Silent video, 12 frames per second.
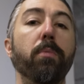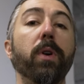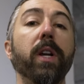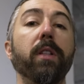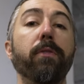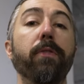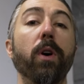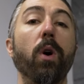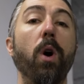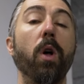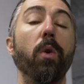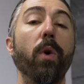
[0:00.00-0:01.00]
Breathe, fill
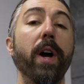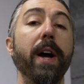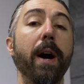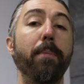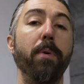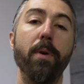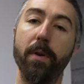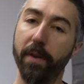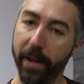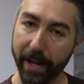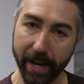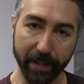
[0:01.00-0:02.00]
all the way up,
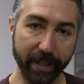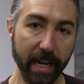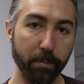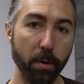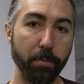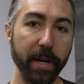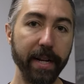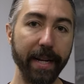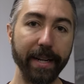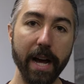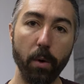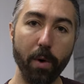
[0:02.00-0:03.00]
and keep
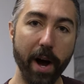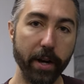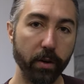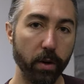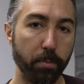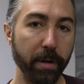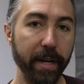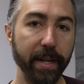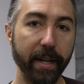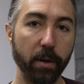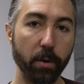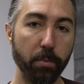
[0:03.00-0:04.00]
repeating. Now, while you're repeating and